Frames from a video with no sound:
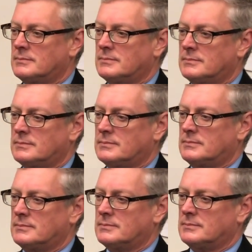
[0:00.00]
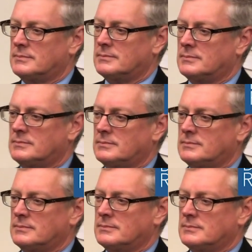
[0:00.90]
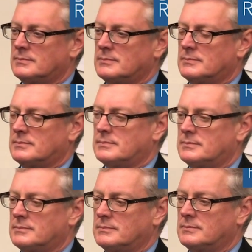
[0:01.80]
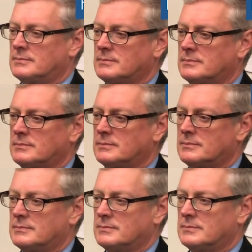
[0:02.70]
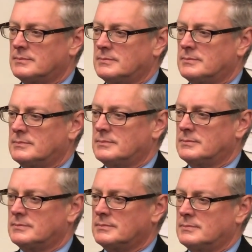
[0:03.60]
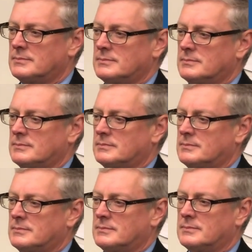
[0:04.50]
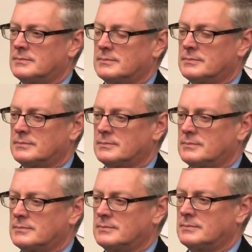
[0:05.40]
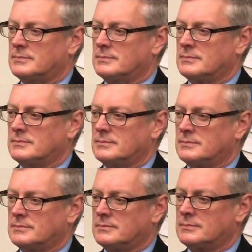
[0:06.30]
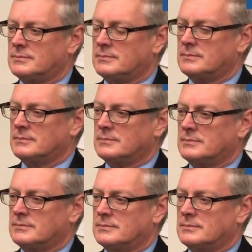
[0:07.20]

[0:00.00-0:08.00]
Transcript: The person shown says nothing.